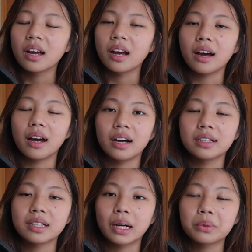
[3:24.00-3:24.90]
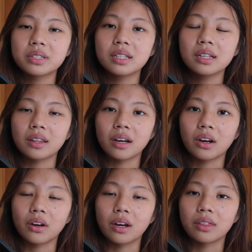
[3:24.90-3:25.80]
And I was sitting
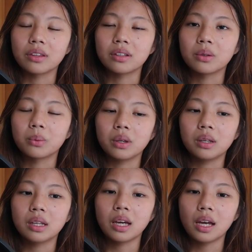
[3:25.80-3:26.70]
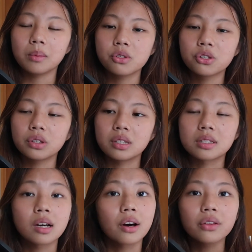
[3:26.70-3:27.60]
there, and we came to
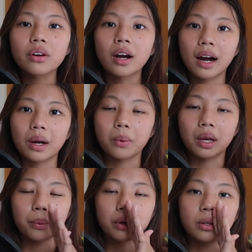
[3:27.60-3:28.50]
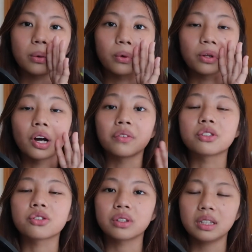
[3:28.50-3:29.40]
this other highway where there were a lot of
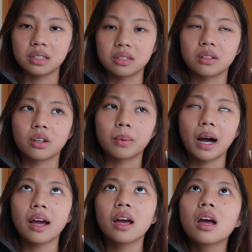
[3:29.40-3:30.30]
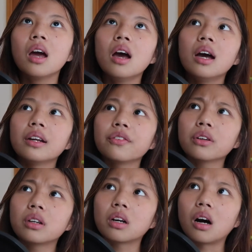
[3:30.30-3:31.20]
trees nearby. And I
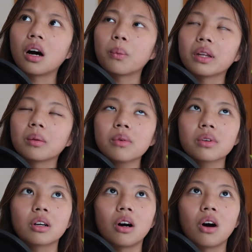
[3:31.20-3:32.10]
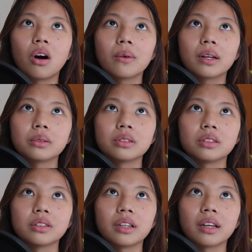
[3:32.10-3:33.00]
forgot, let me recall what I
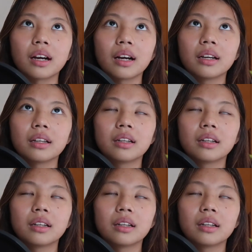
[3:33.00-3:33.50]
was looking at.